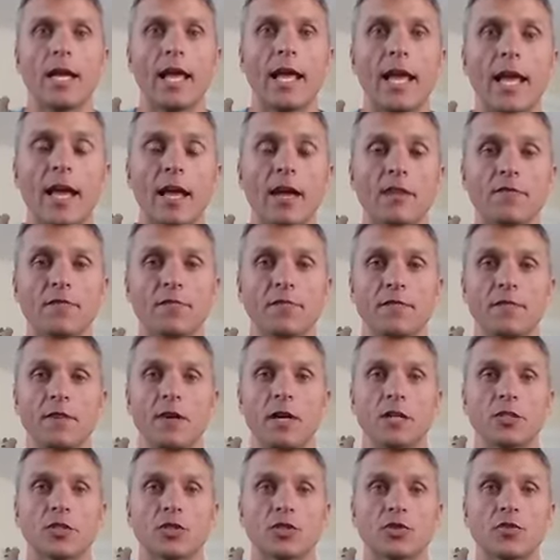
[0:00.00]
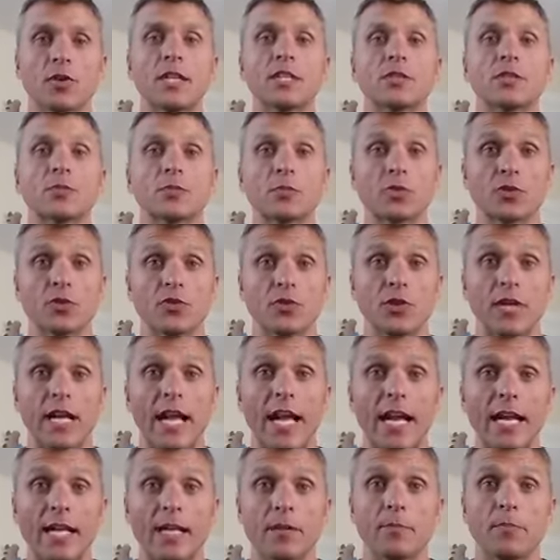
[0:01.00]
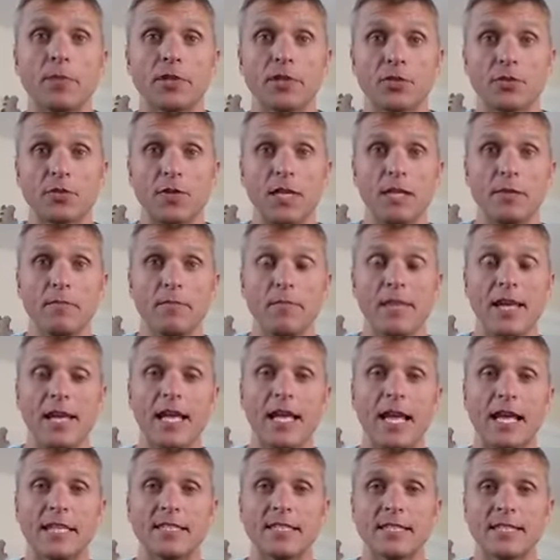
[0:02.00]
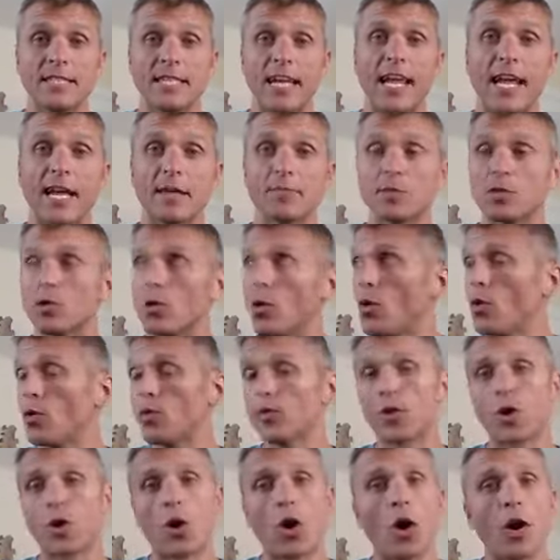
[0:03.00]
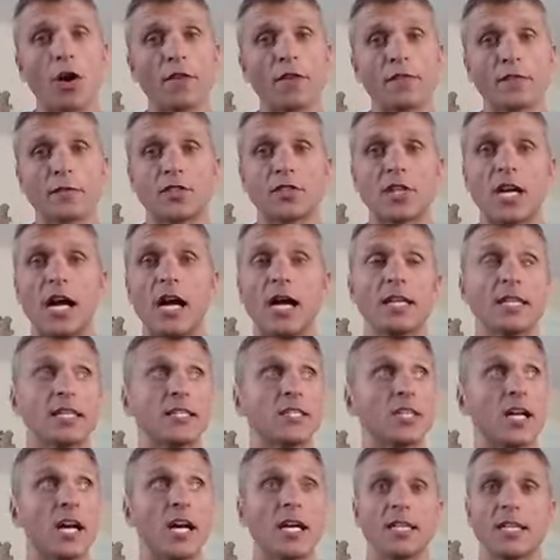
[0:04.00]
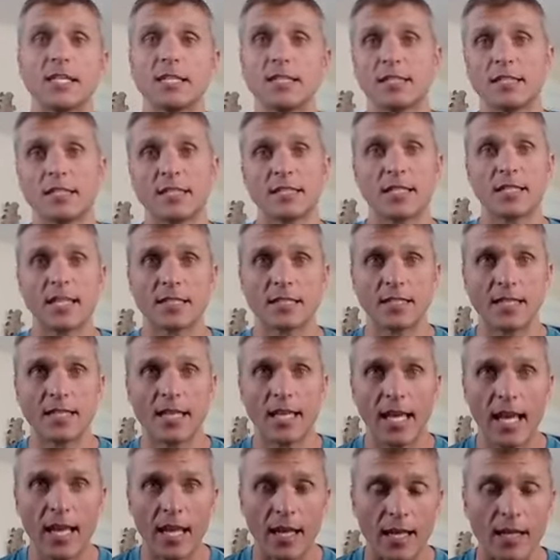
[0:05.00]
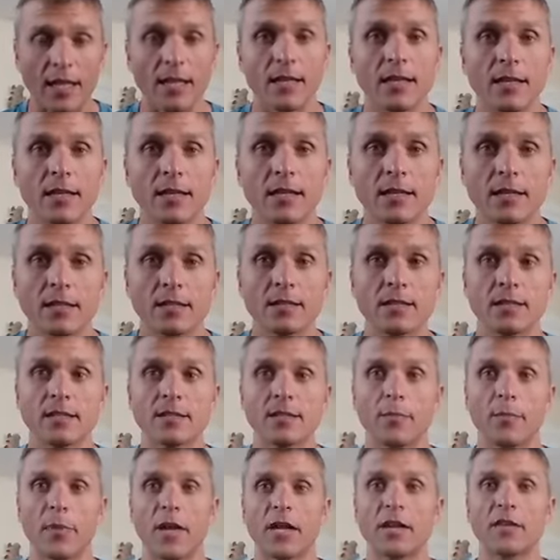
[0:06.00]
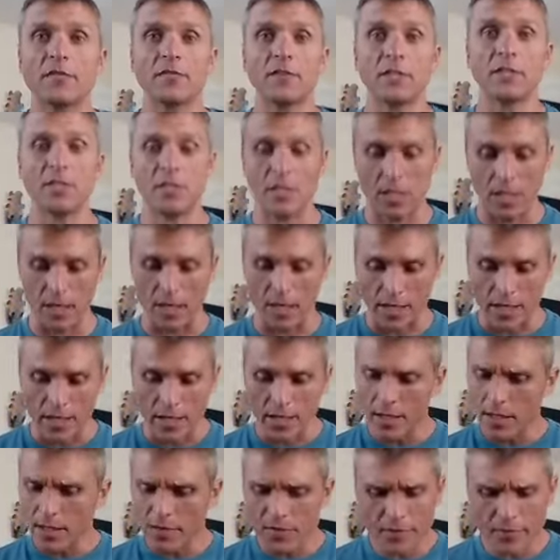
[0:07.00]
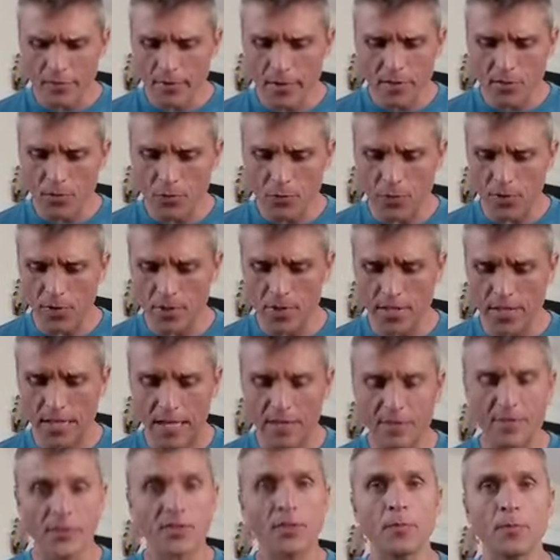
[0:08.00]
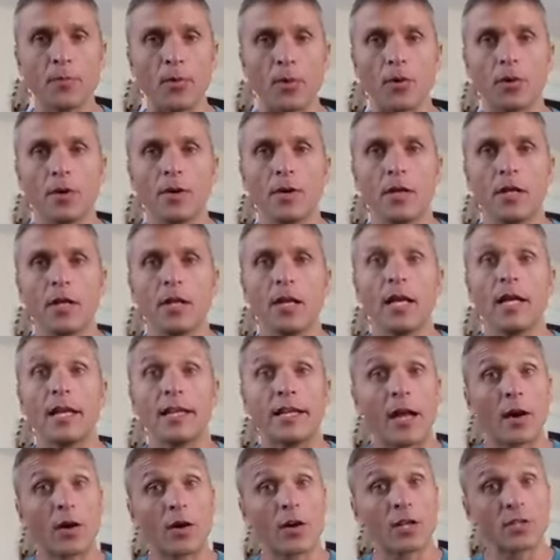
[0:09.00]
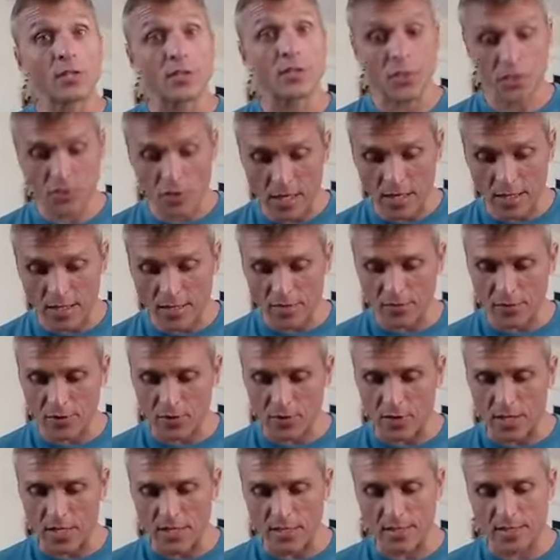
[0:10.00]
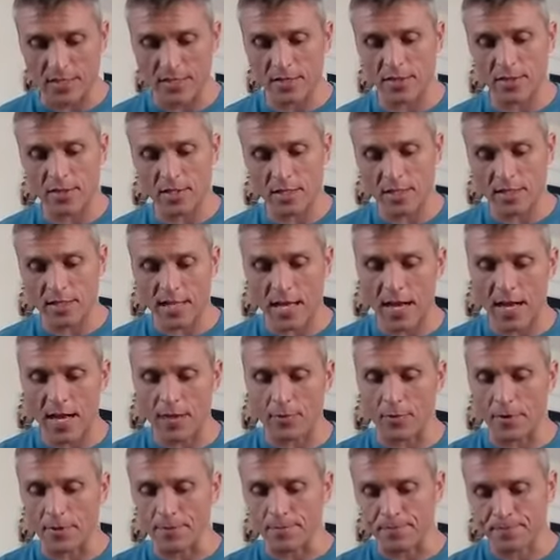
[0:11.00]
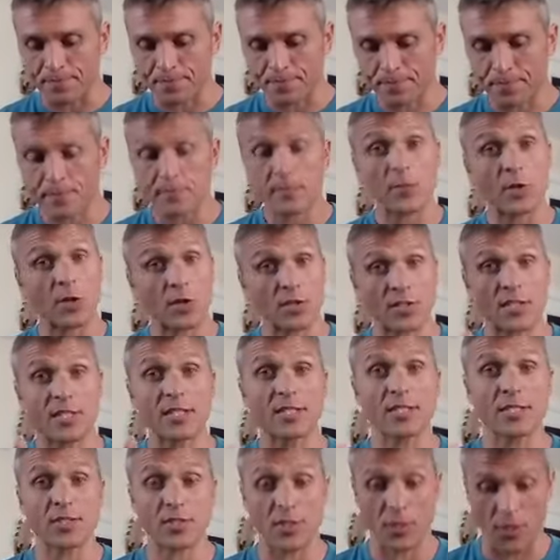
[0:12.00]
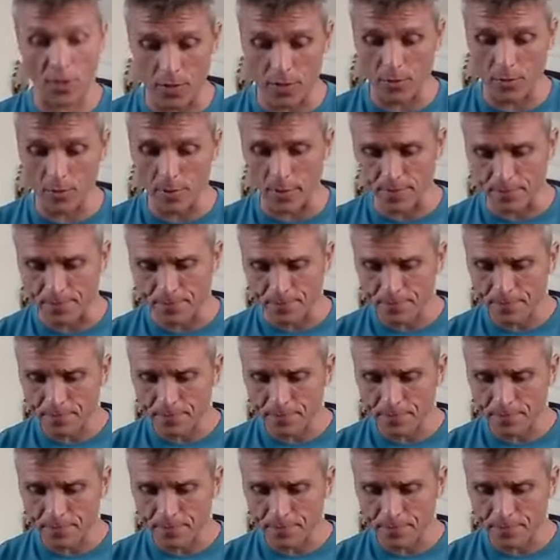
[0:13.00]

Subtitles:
if a trust was created between me and Sam to hold the car for Johnny, Johnny is the Sestakey because he's the beneficiary. It's really that simple. Now, constructive trust, let's look at that one because this is a good one.